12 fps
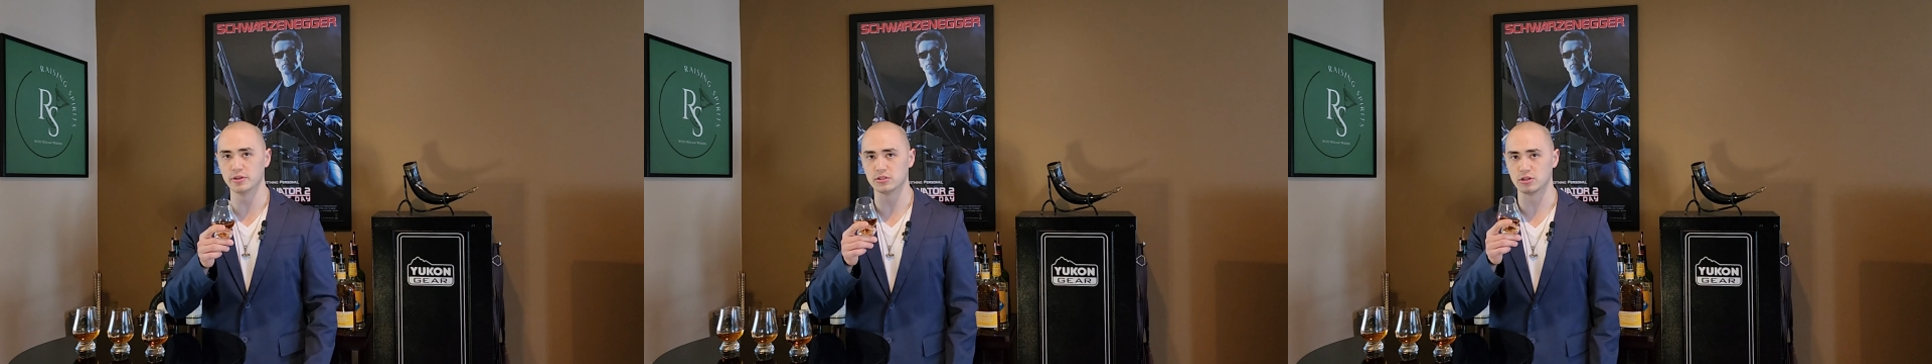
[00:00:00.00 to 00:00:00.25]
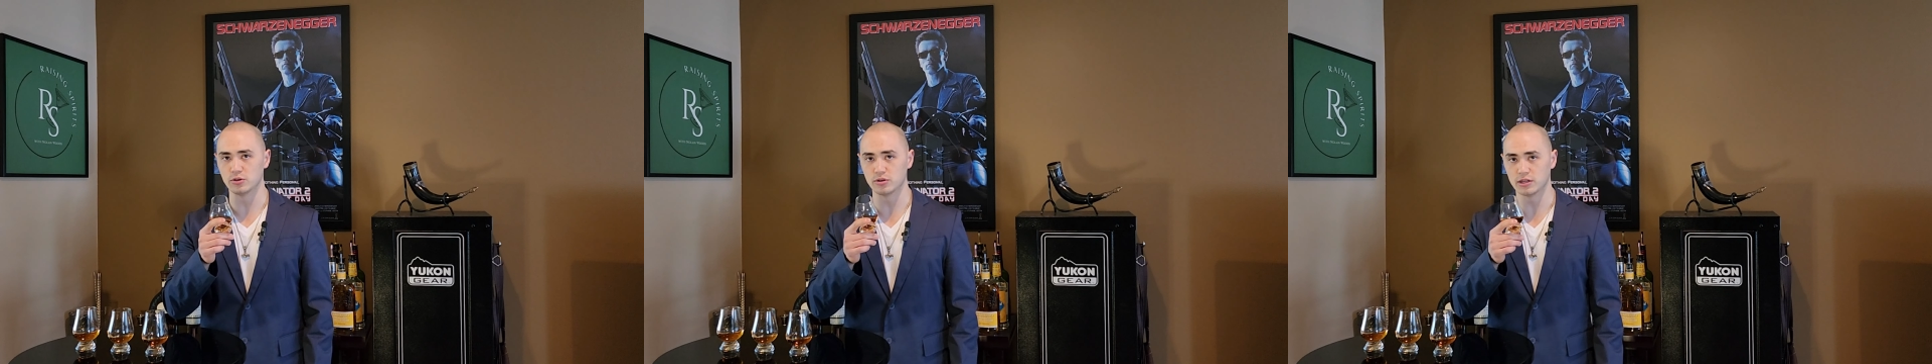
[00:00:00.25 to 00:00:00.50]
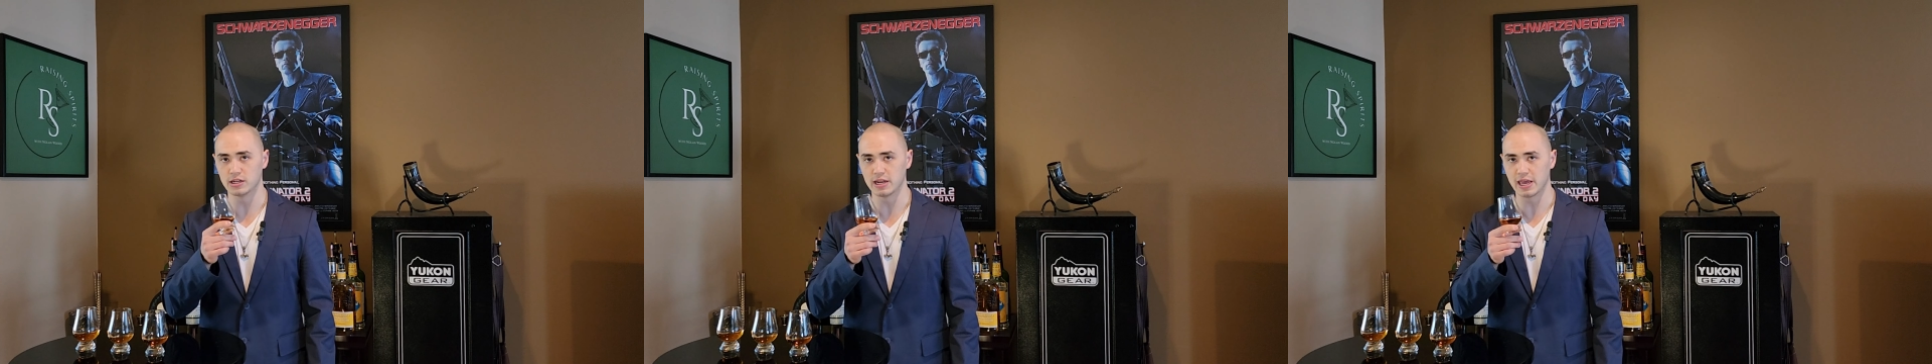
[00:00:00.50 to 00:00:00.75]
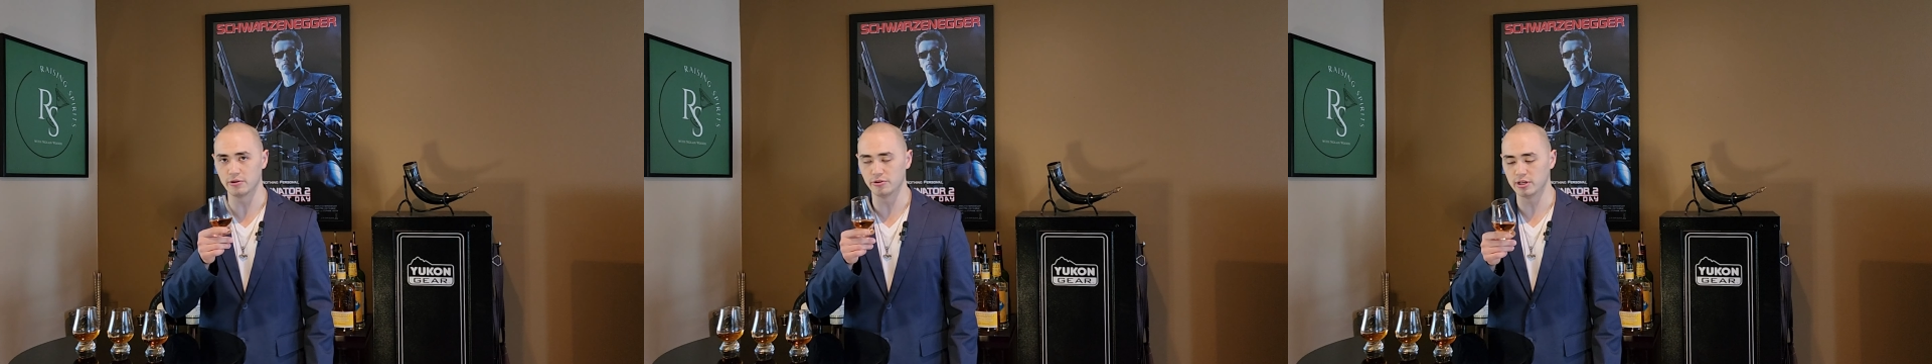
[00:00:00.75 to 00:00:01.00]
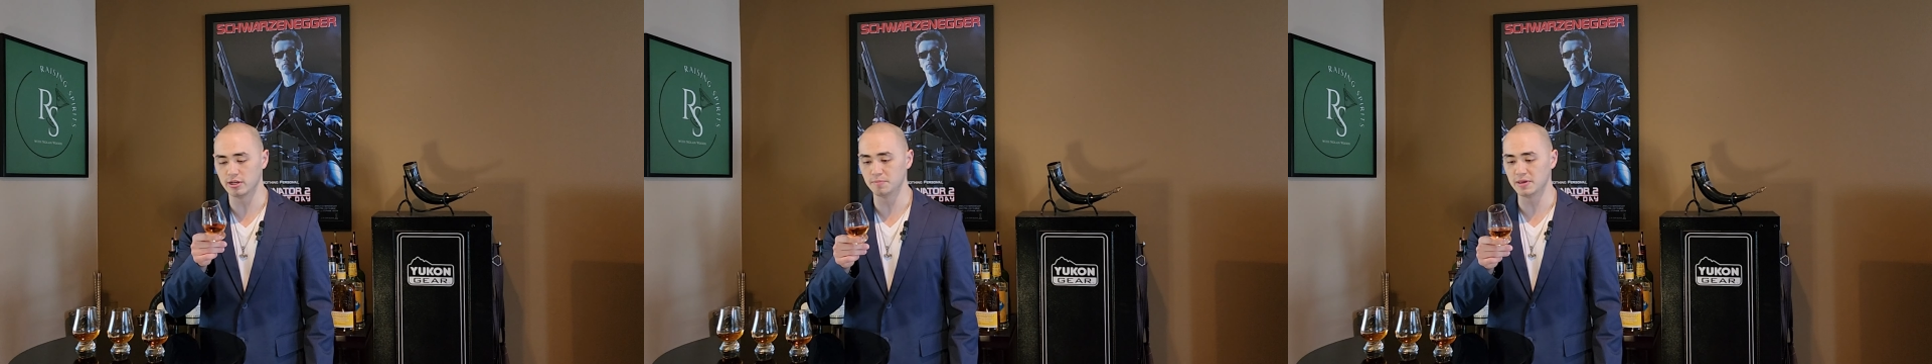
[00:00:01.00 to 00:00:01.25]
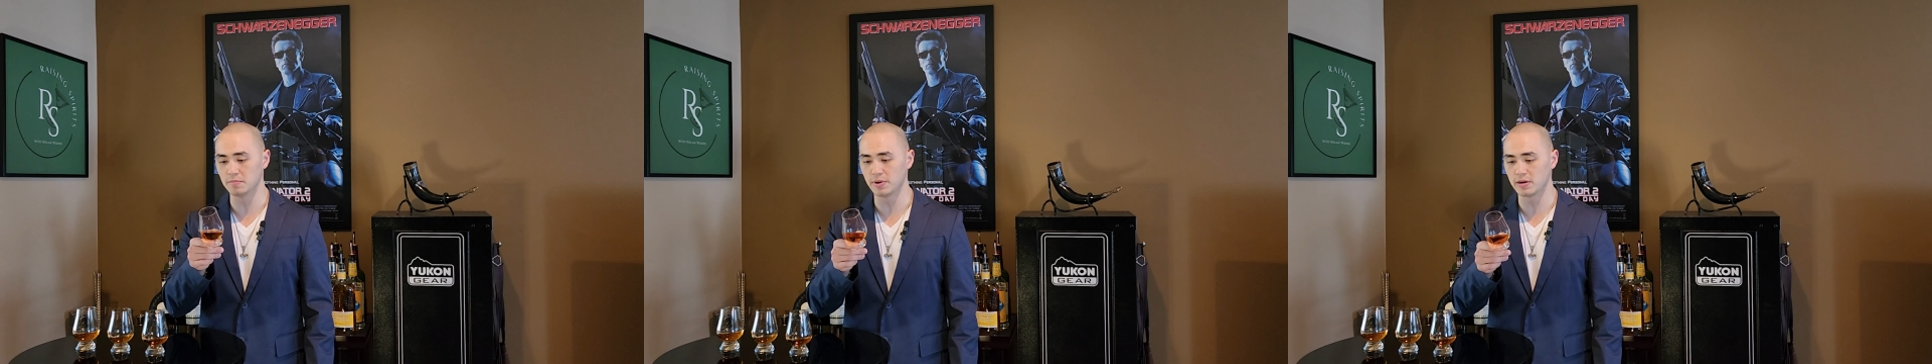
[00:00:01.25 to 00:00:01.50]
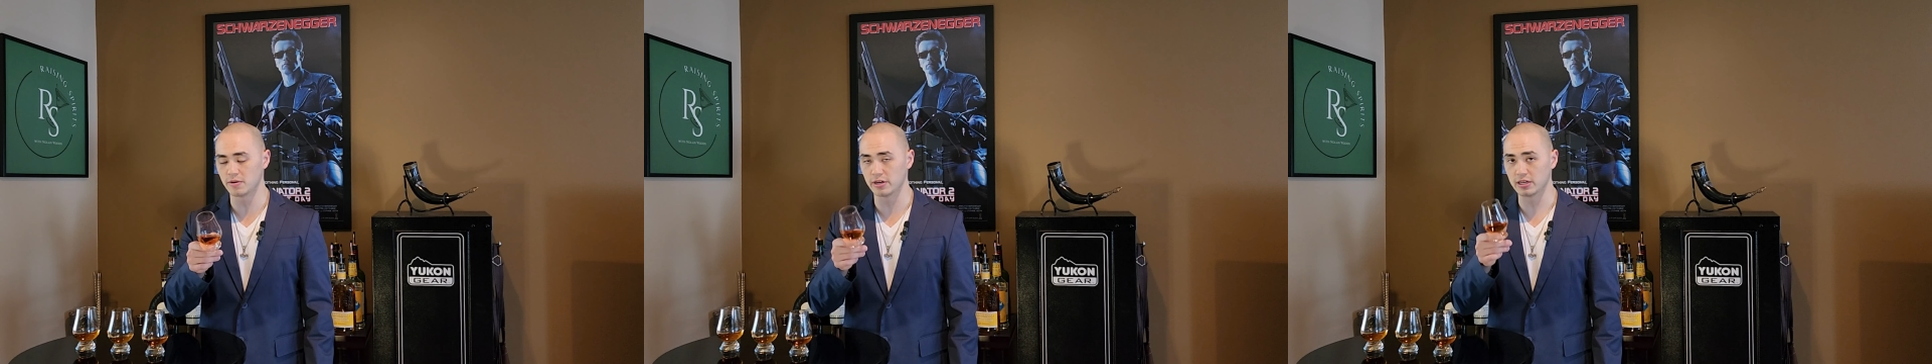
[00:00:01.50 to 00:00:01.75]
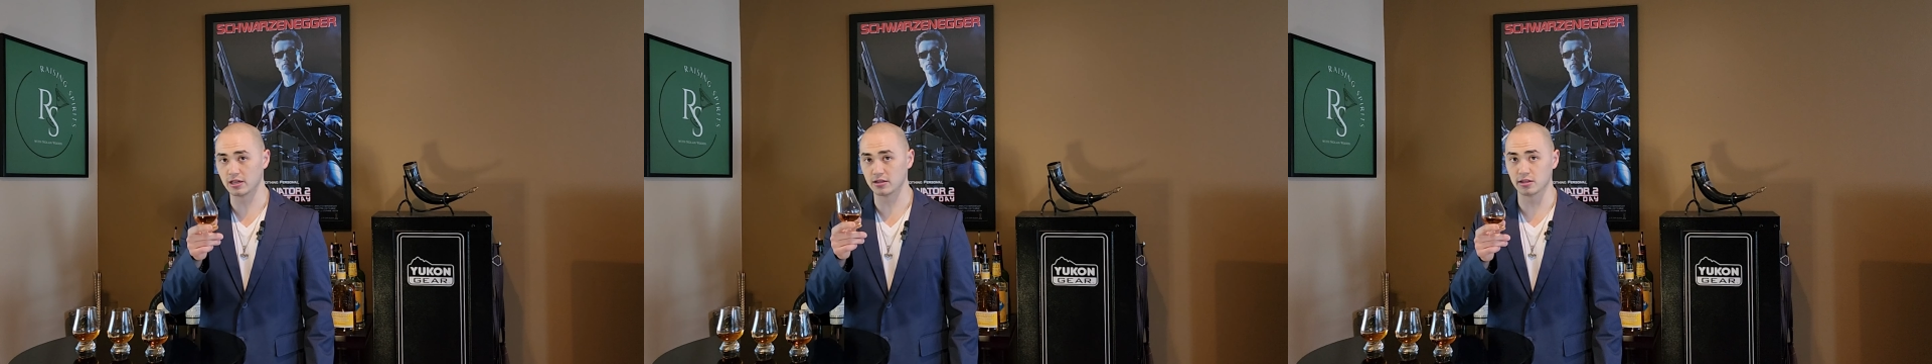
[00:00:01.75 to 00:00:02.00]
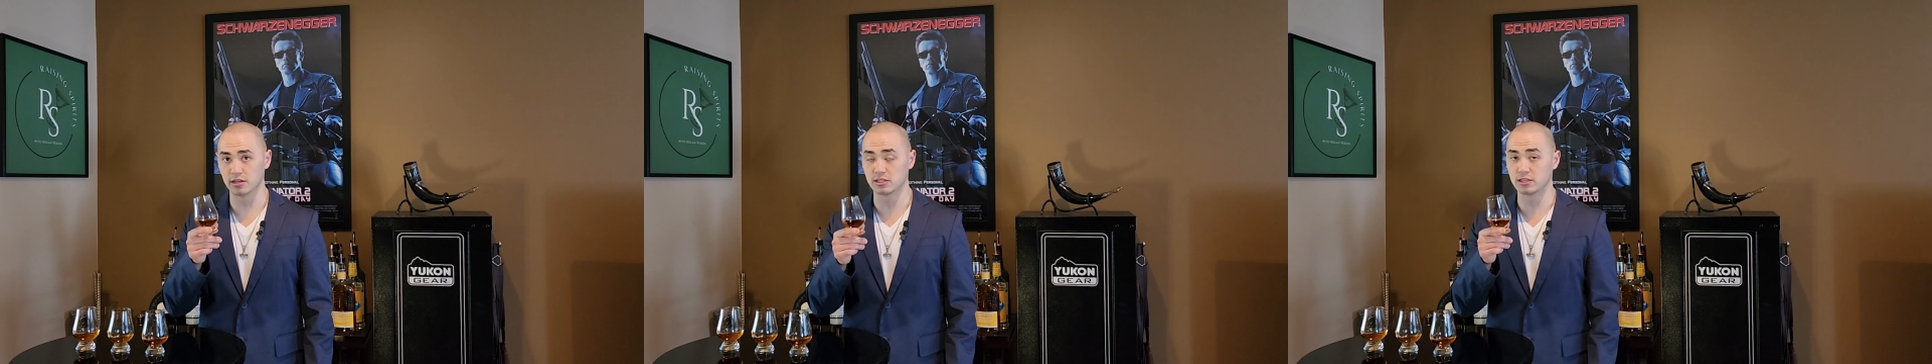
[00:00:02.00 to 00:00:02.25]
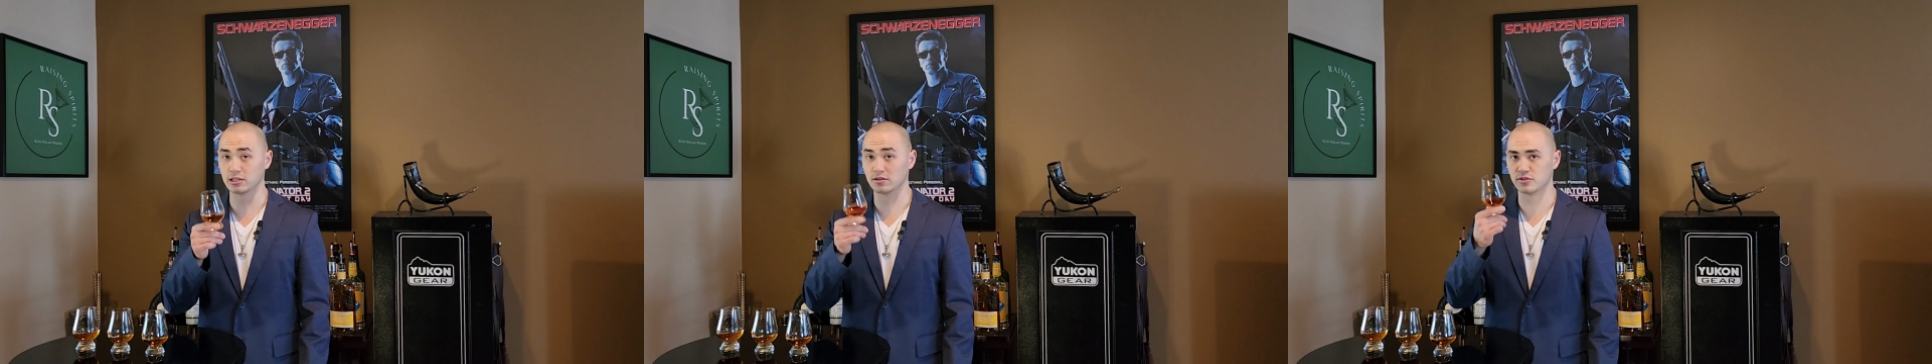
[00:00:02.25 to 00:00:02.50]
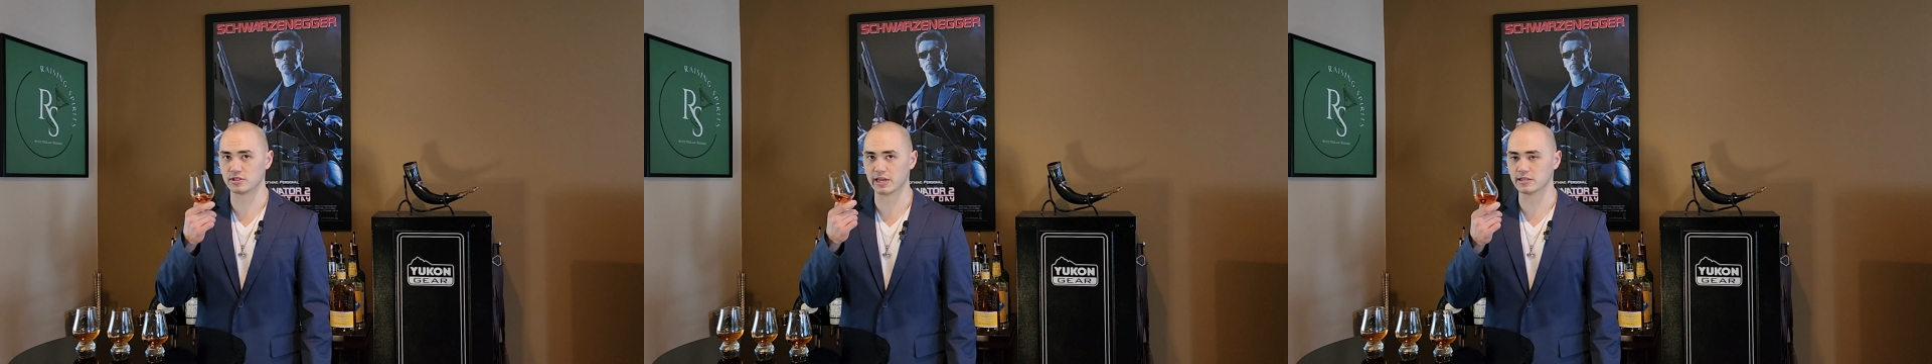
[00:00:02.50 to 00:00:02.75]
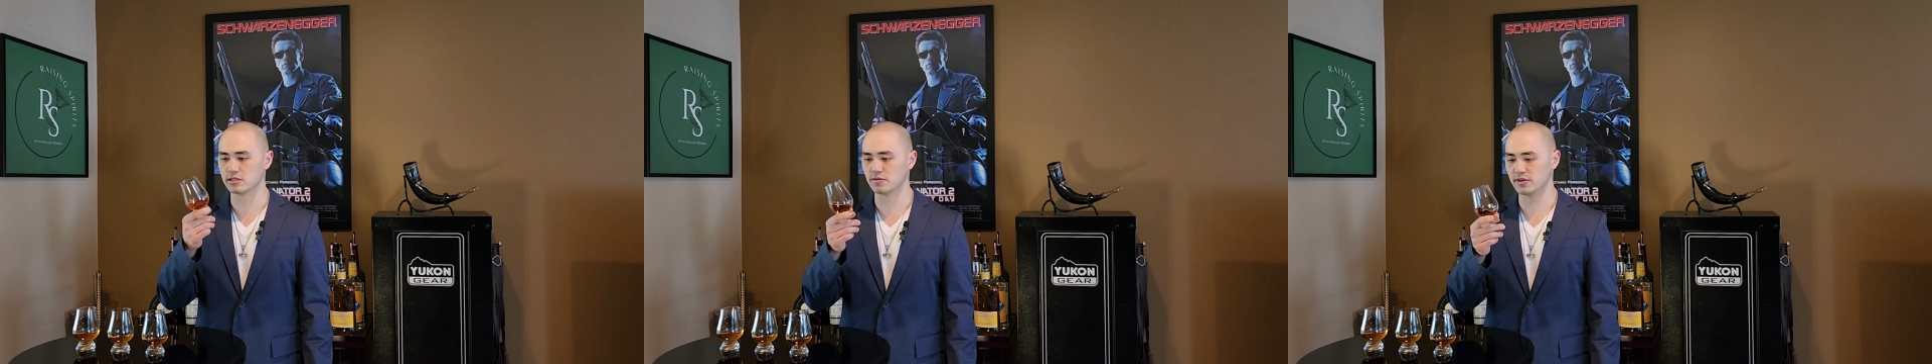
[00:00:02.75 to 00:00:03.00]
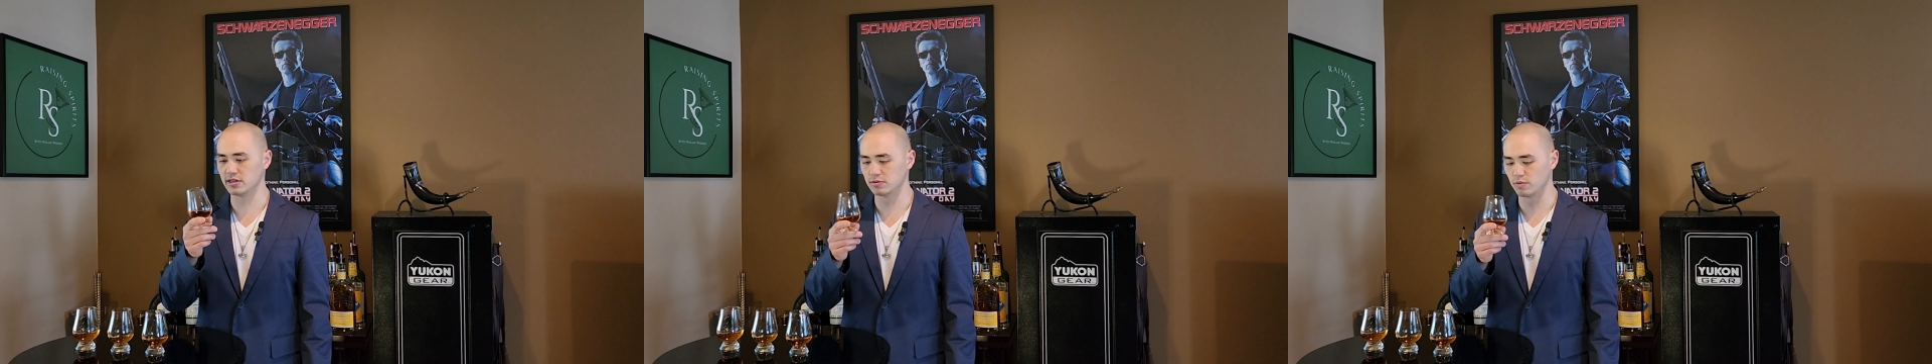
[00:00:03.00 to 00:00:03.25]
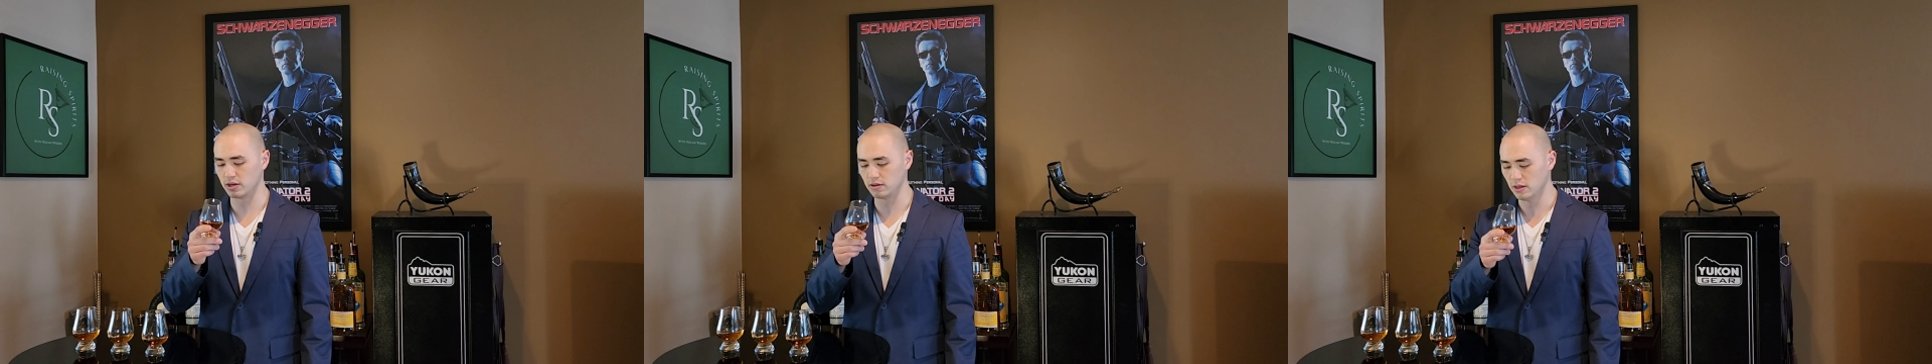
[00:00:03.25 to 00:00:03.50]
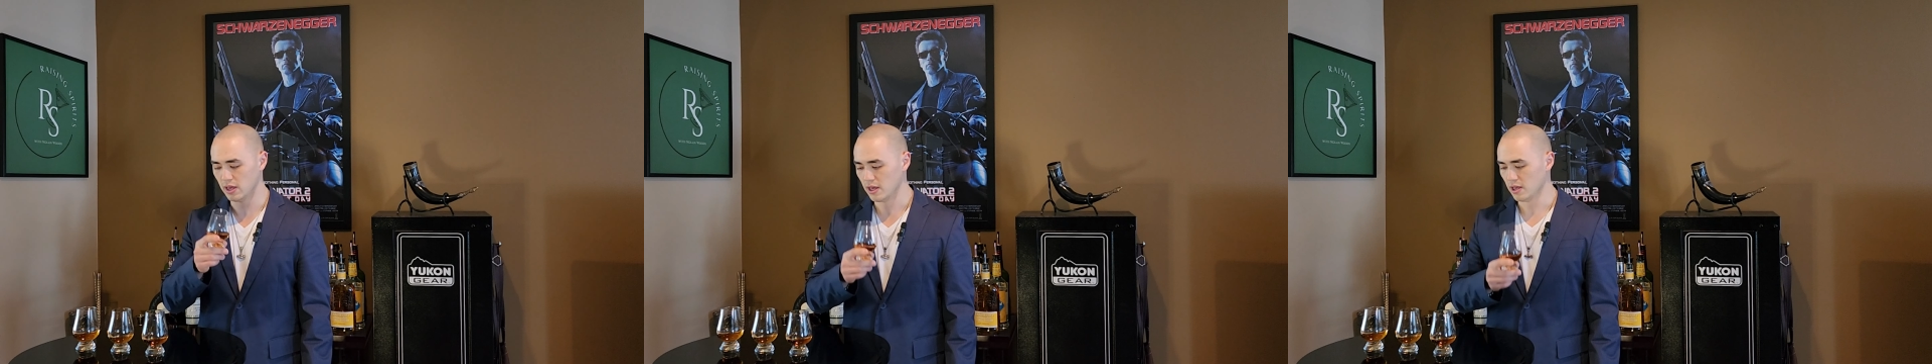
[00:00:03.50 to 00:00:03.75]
so you can inhale it a bit better and get the distinctive sense of it as well.